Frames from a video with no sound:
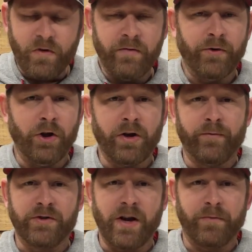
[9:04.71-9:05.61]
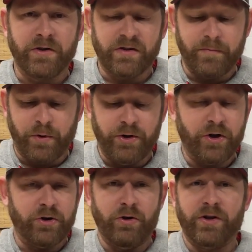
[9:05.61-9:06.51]
If you're looking for something simple, you
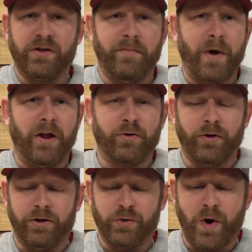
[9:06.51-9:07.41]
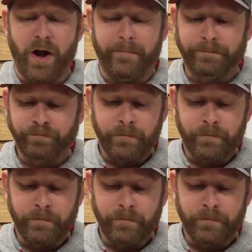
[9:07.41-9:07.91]
could do this in a pellet grill as well.